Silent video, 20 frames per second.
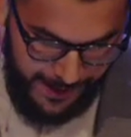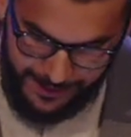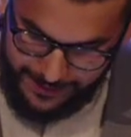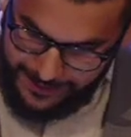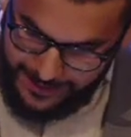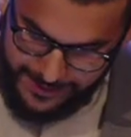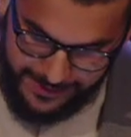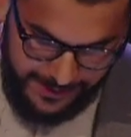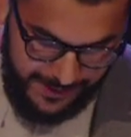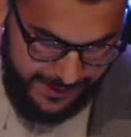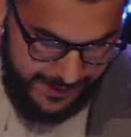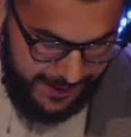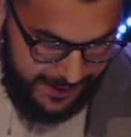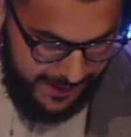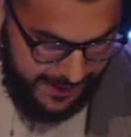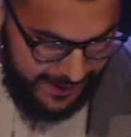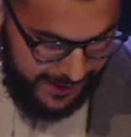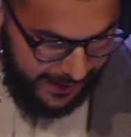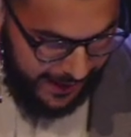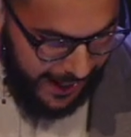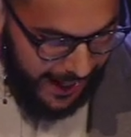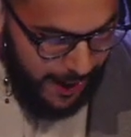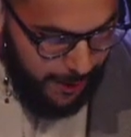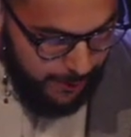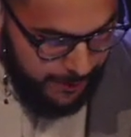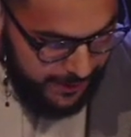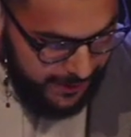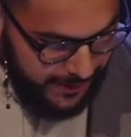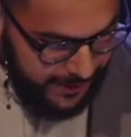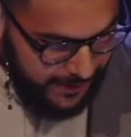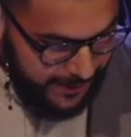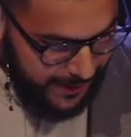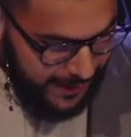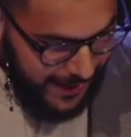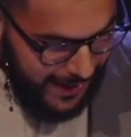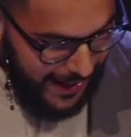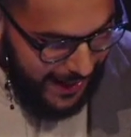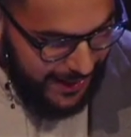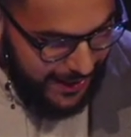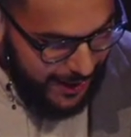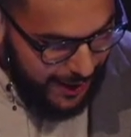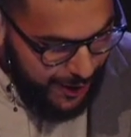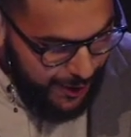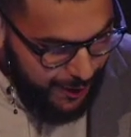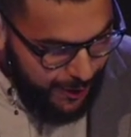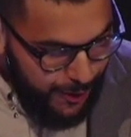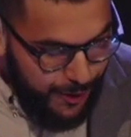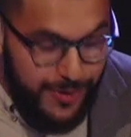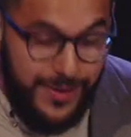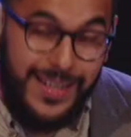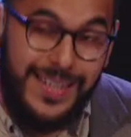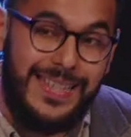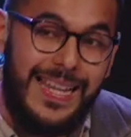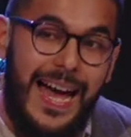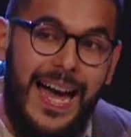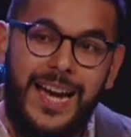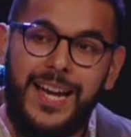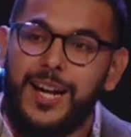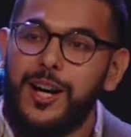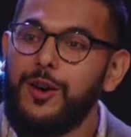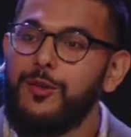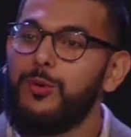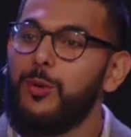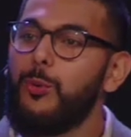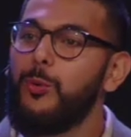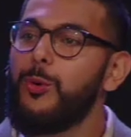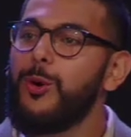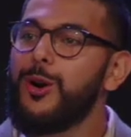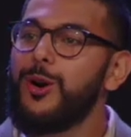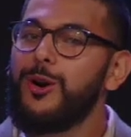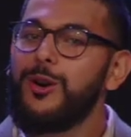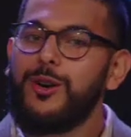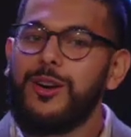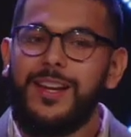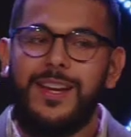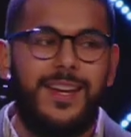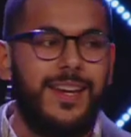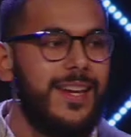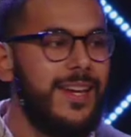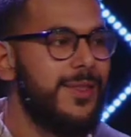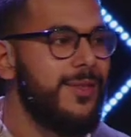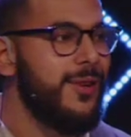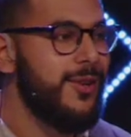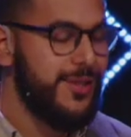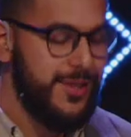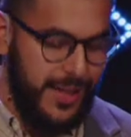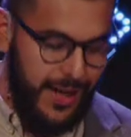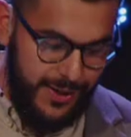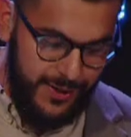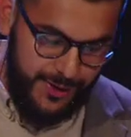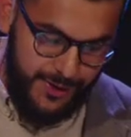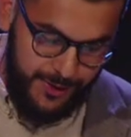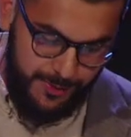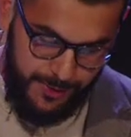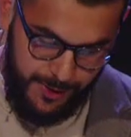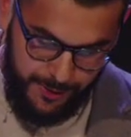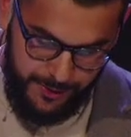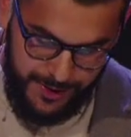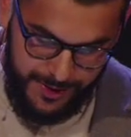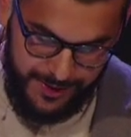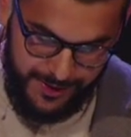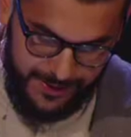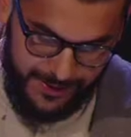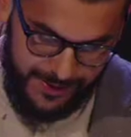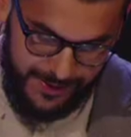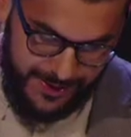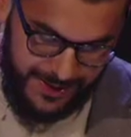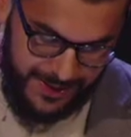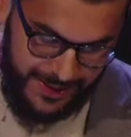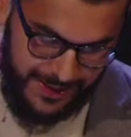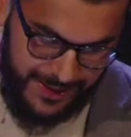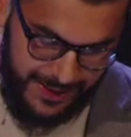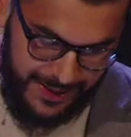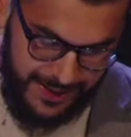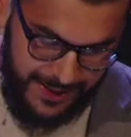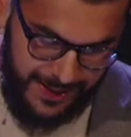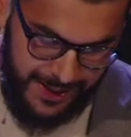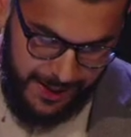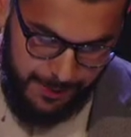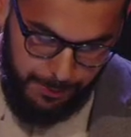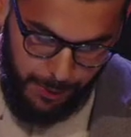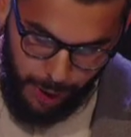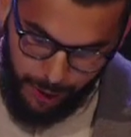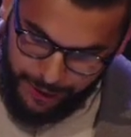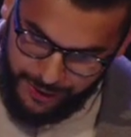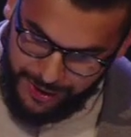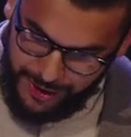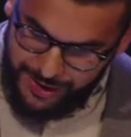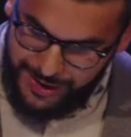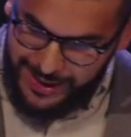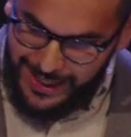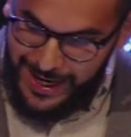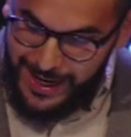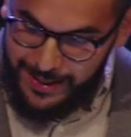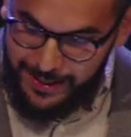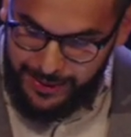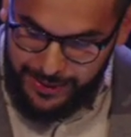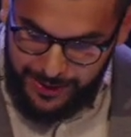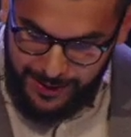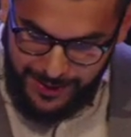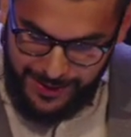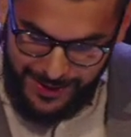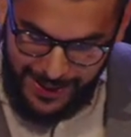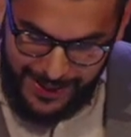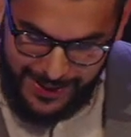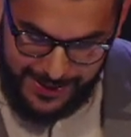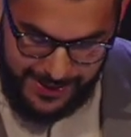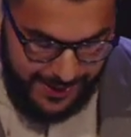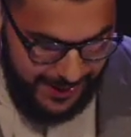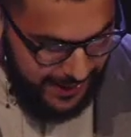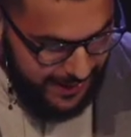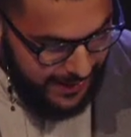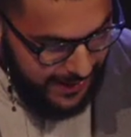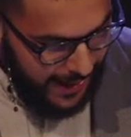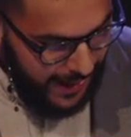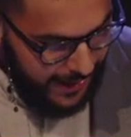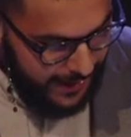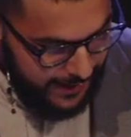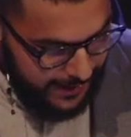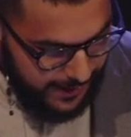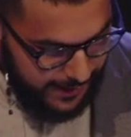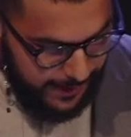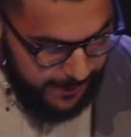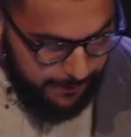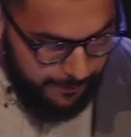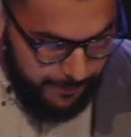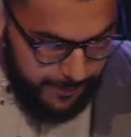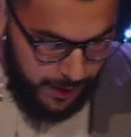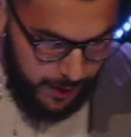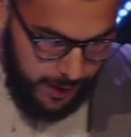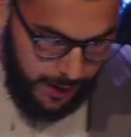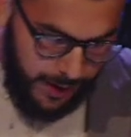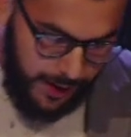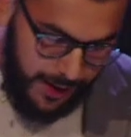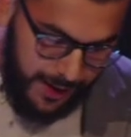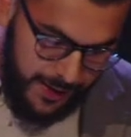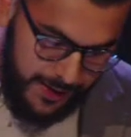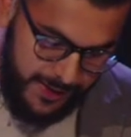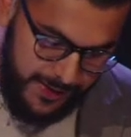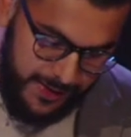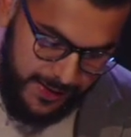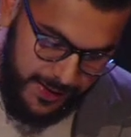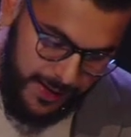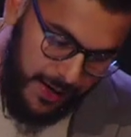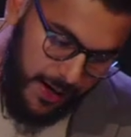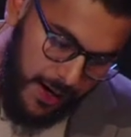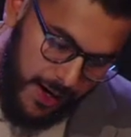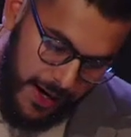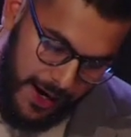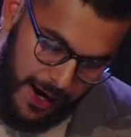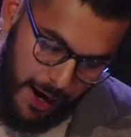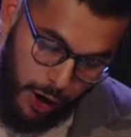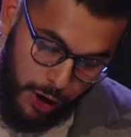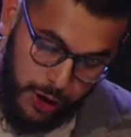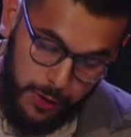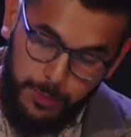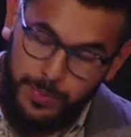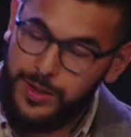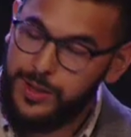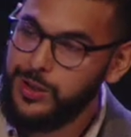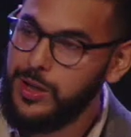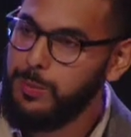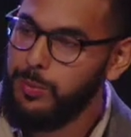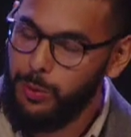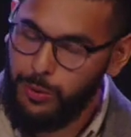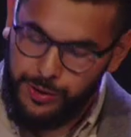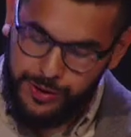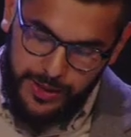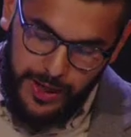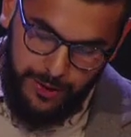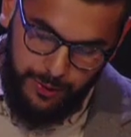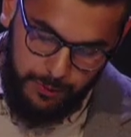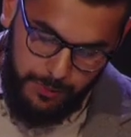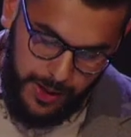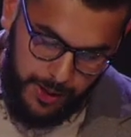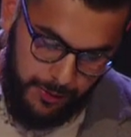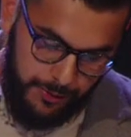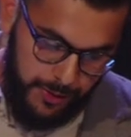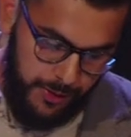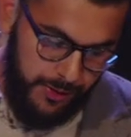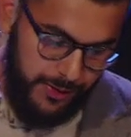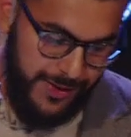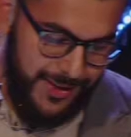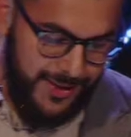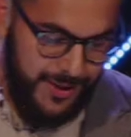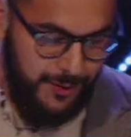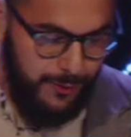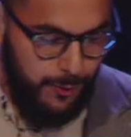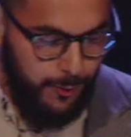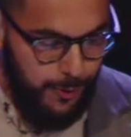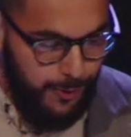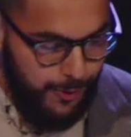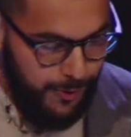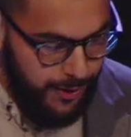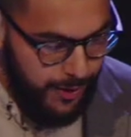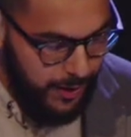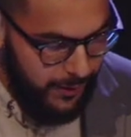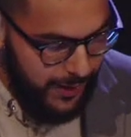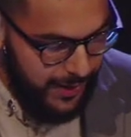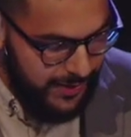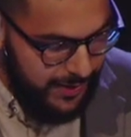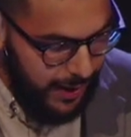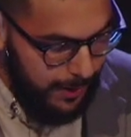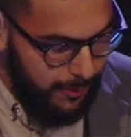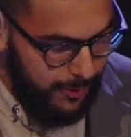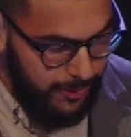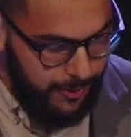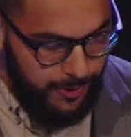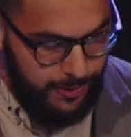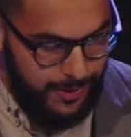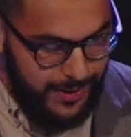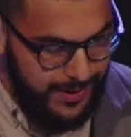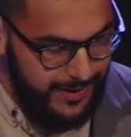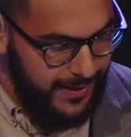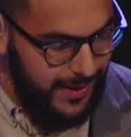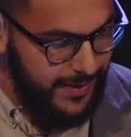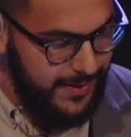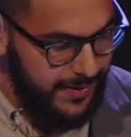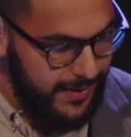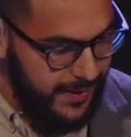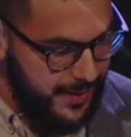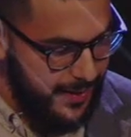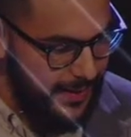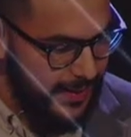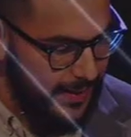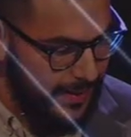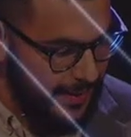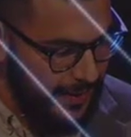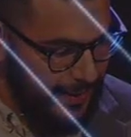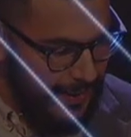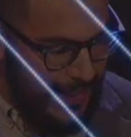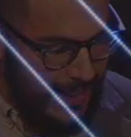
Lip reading: Listen to these accounts and hear the lack of worry in their testimonies. March 10th, 1990, Archbishop Oscar Romero, during the Civil War of El Salvador, he says this.